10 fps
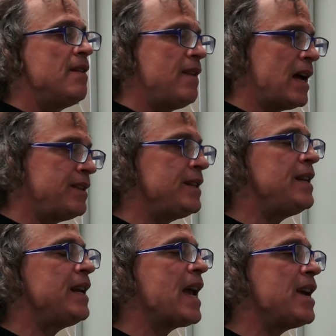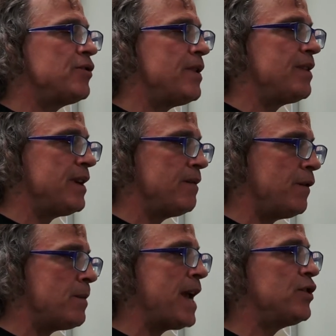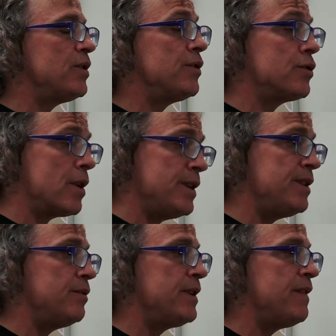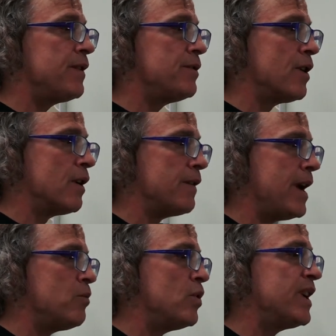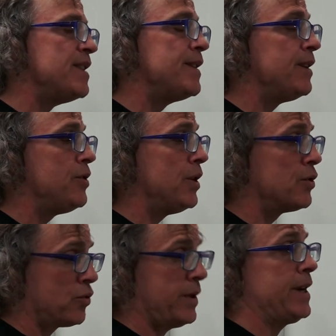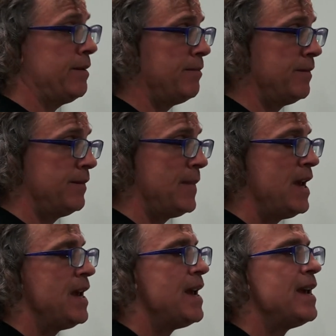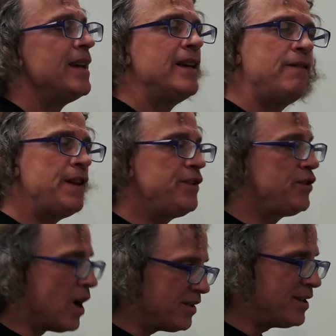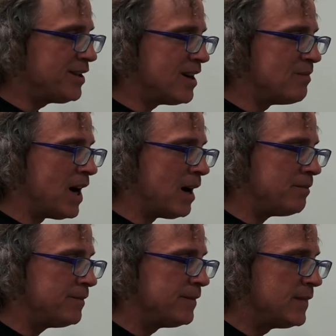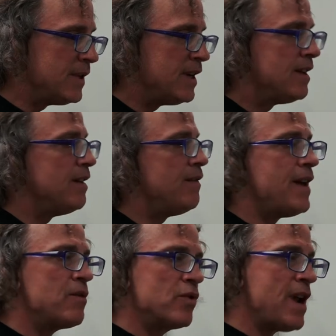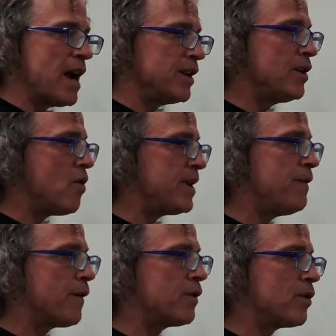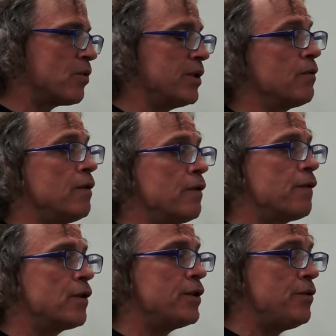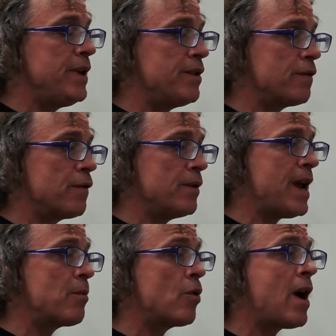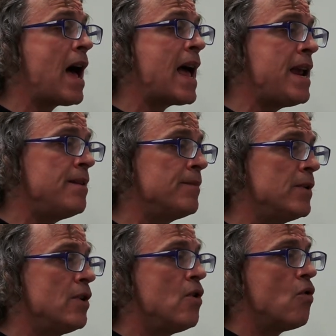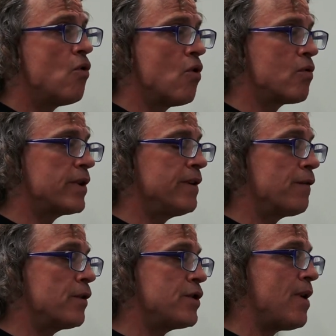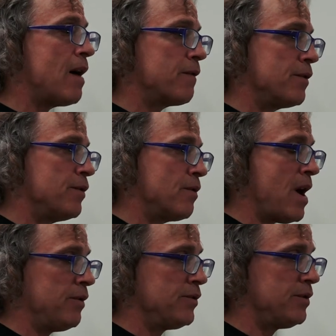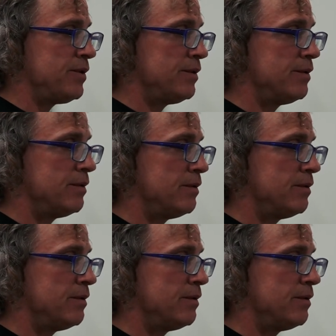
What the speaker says: that's an indication that the inflammation is starting to leave the nerve and will continue to treat. If it doesn't come up, then we're not going to go any further. We're going to refer you either for an MRI or we're going to refer you out for a neurologist.